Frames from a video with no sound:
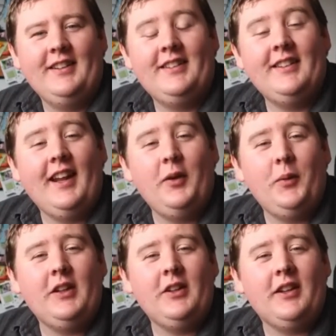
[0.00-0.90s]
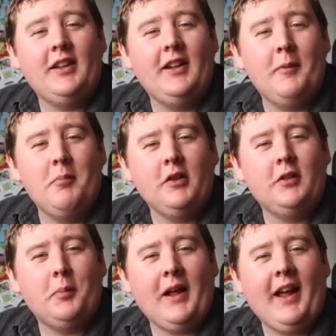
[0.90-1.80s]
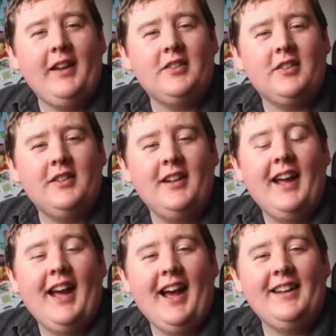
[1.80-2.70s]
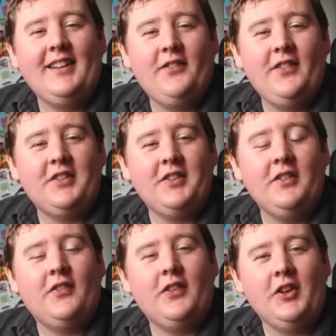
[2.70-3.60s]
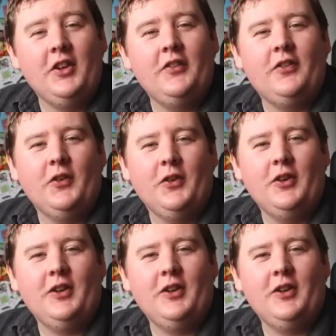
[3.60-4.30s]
Today we're looking at multiplication and division for Year 4.